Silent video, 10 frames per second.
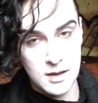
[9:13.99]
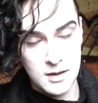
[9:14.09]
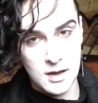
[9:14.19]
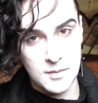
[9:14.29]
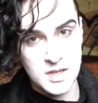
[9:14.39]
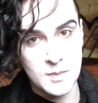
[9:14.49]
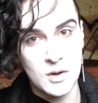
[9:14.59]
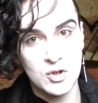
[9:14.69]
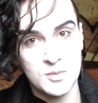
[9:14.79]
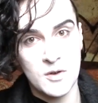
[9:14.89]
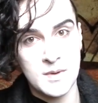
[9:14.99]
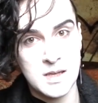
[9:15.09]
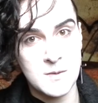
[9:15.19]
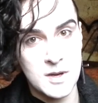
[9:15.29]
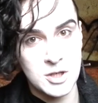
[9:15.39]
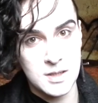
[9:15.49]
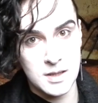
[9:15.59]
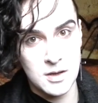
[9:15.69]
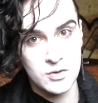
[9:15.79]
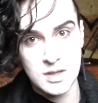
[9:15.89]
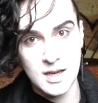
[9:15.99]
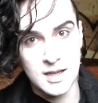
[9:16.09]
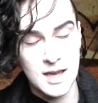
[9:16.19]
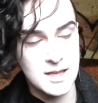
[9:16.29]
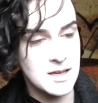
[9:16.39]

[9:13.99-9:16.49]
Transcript: subculture movements, especially in countries like that.